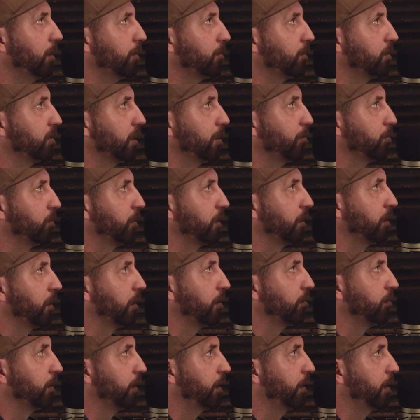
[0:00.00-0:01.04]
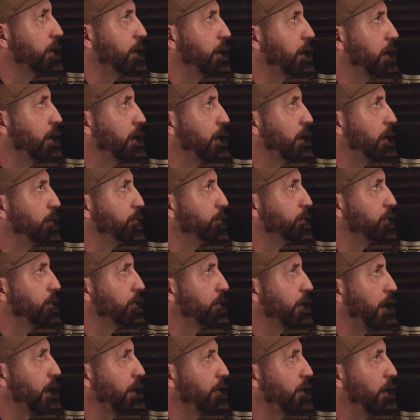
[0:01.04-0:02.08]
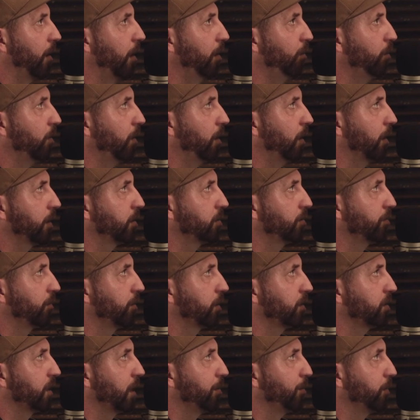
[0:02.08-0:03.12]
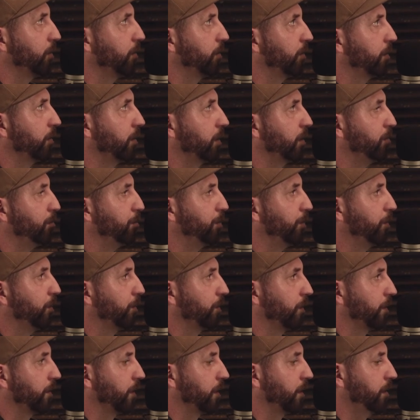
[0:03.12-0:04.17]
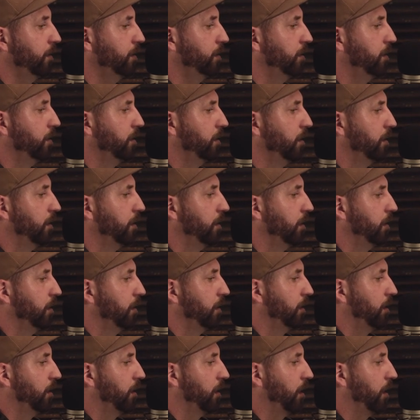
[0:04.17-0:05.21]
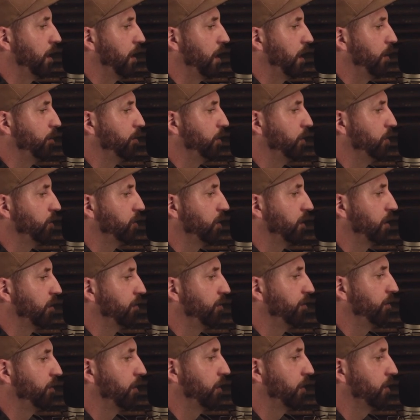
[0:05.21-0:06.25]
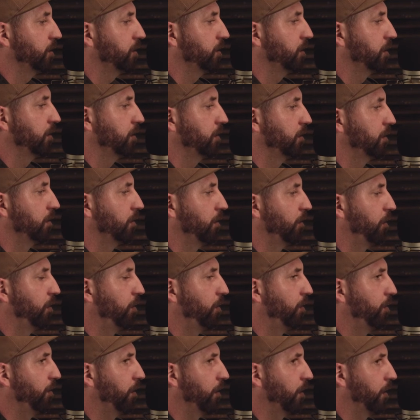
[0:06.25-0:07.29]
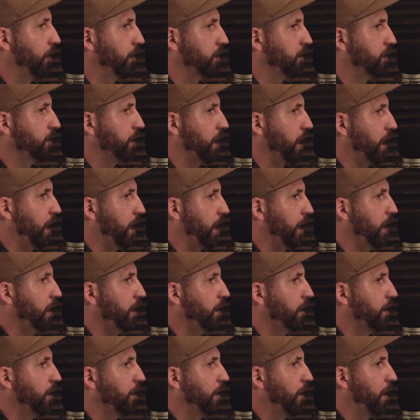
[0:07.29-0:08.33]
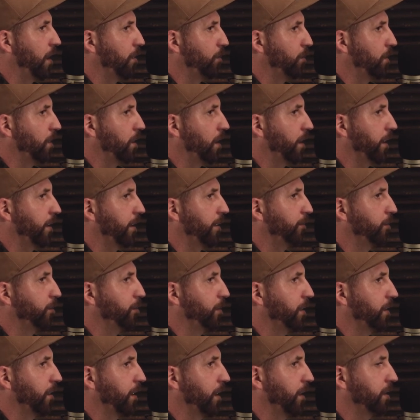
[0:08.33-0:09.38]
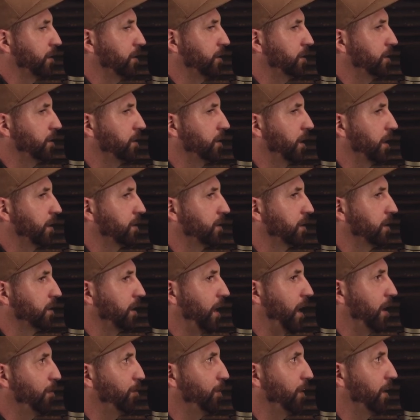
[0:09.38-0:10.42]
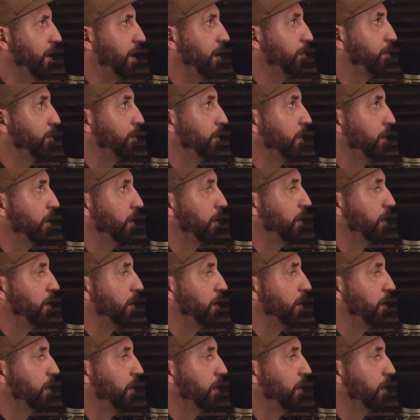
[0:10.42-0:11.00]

I wouldn't say pre-COVID. Um, like art walks, for example, in Portland, um, usually the first Thursday art walk, it would be like six to nine p.m.